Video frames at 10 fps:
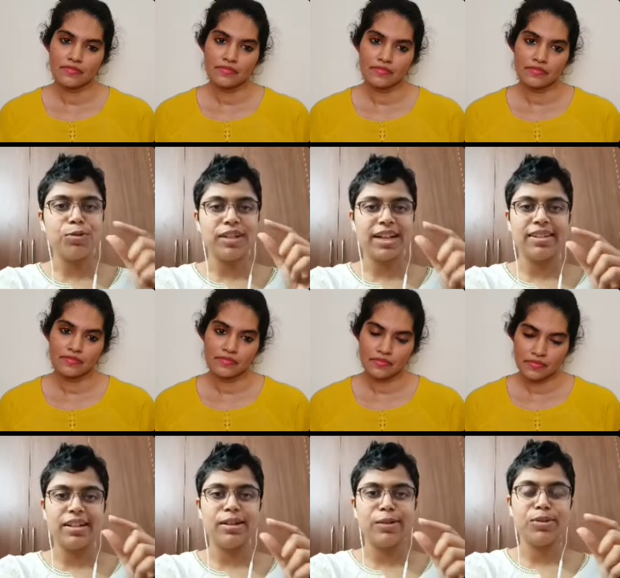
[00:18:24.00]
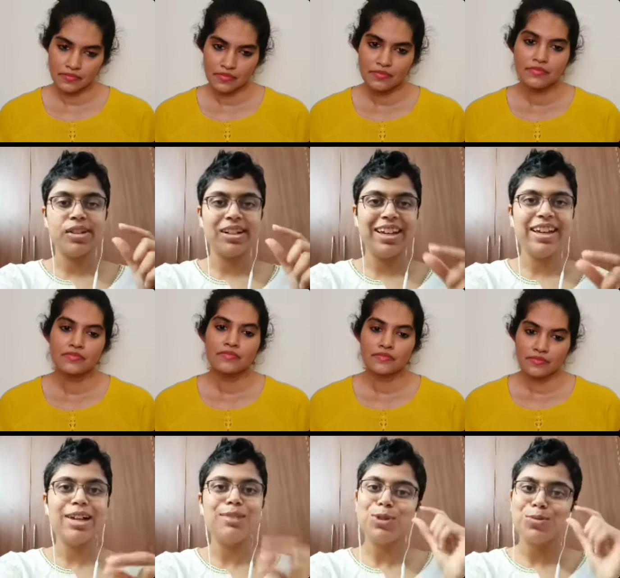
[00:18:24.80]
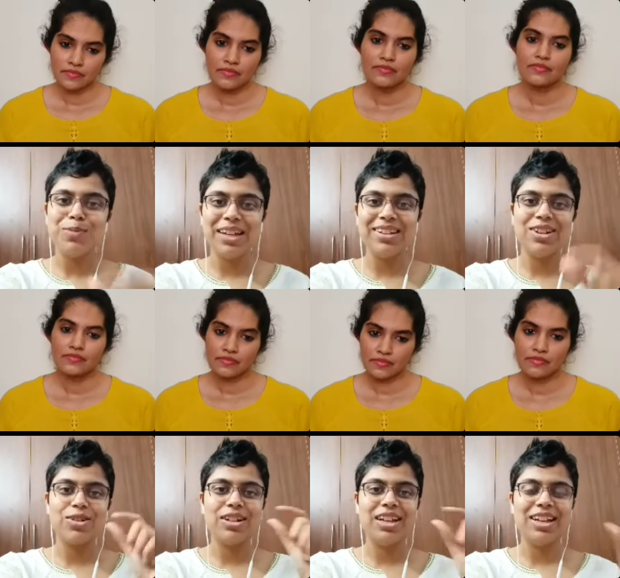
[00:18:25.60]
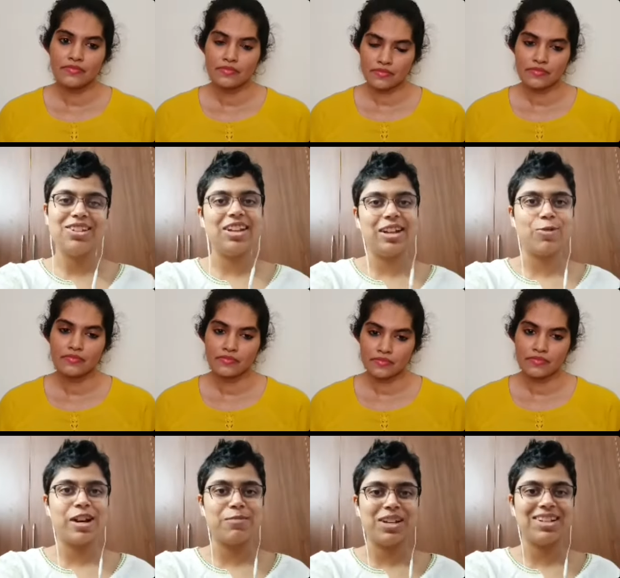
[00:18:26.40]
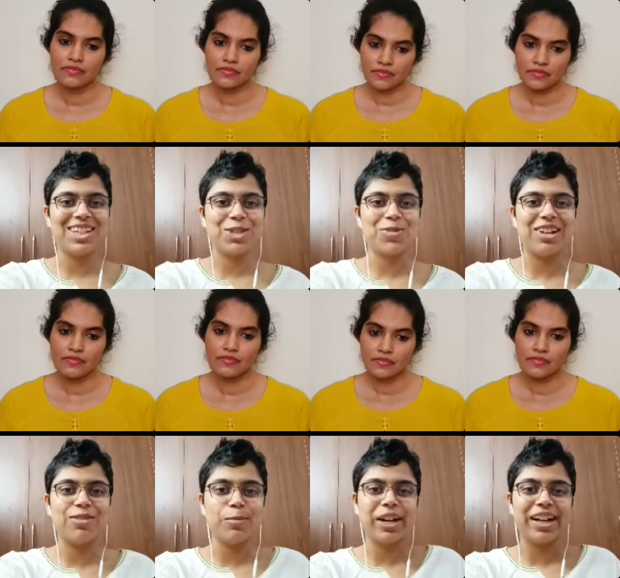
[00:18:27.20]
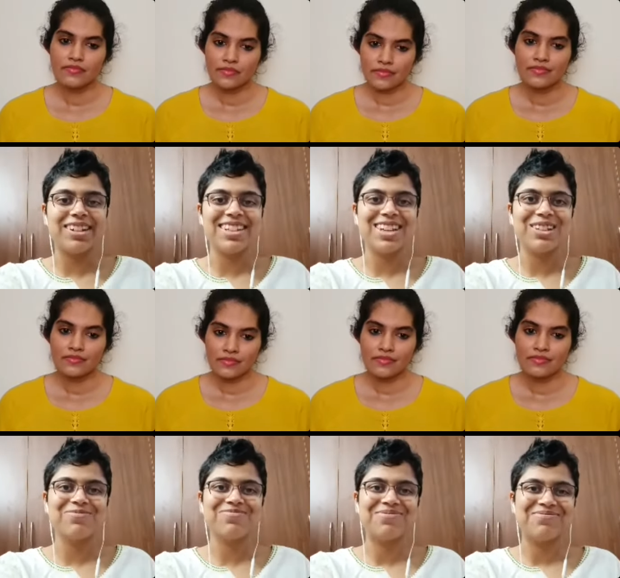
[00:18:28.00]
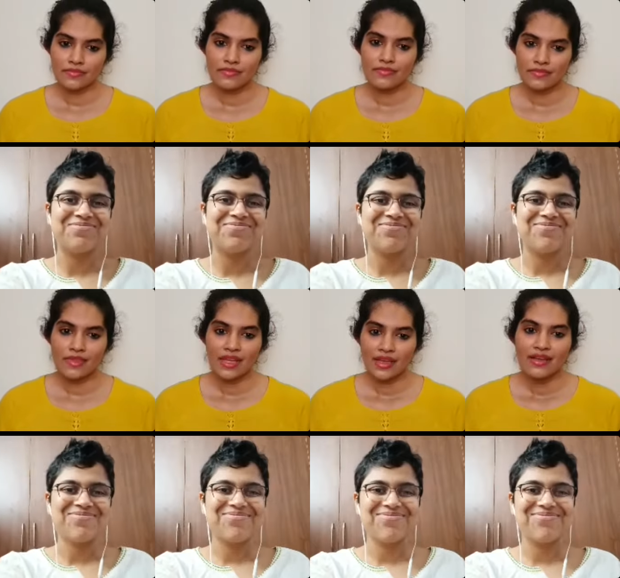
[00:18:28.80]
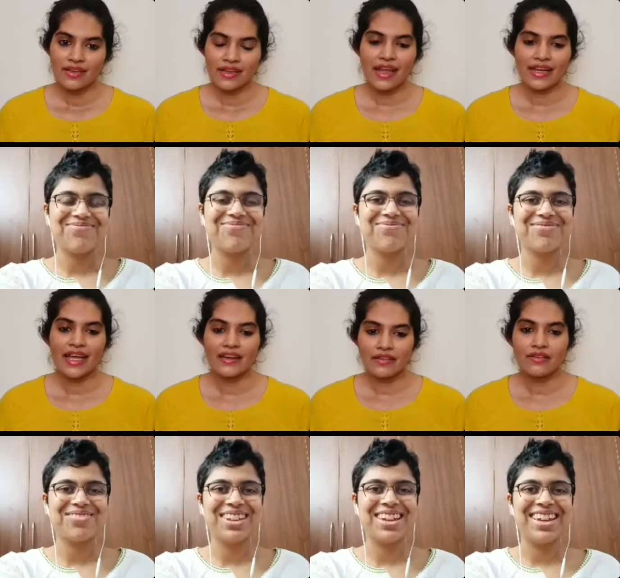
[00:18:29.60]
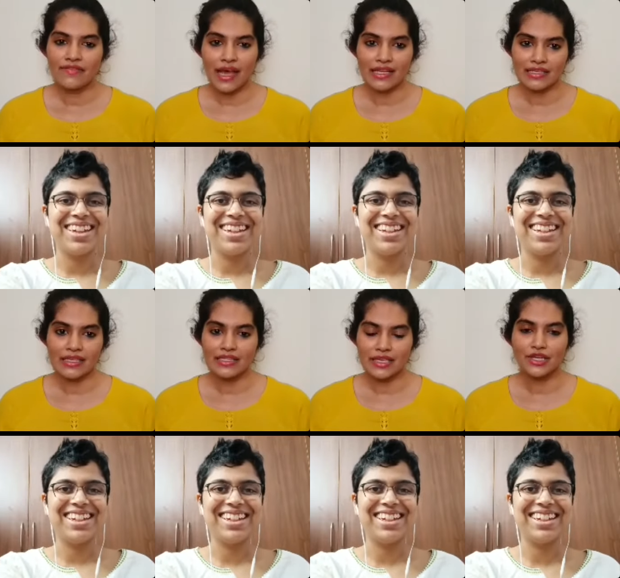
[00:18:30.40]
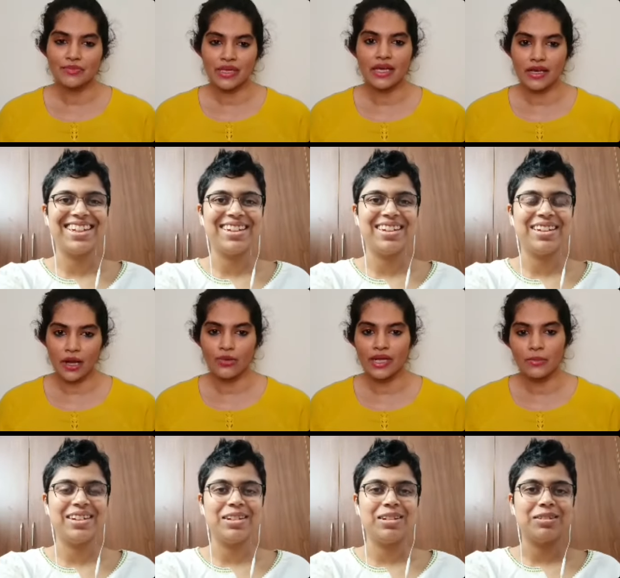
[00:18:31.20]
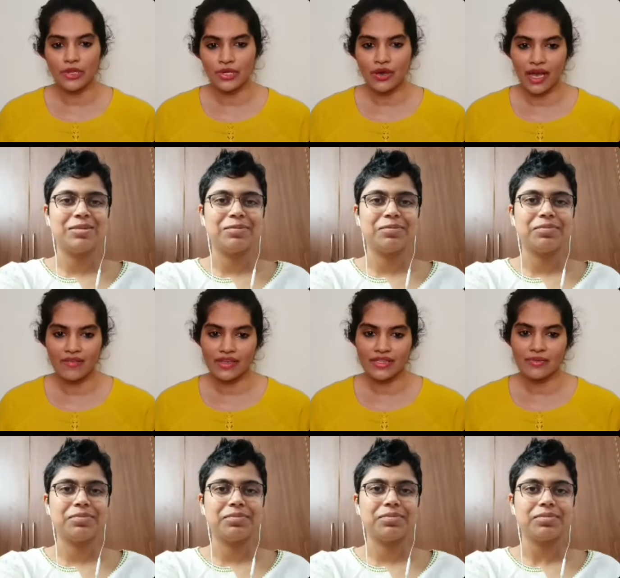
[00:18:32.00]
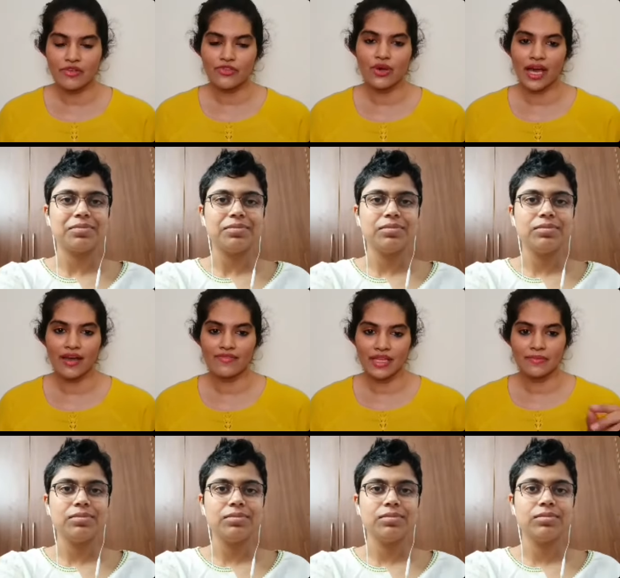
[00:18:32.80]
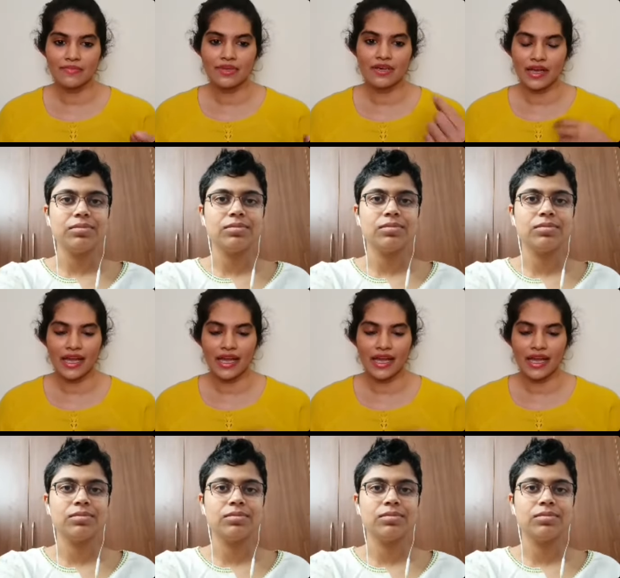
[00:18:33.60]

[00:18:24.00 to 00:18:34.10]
Speaker 1: two flaxseed laddus a day helps you meet your DHA requirements as well for pregnancy.
Speaker 2: Right, and the flax seeds need to be ground up when you're having them. If you have them uh,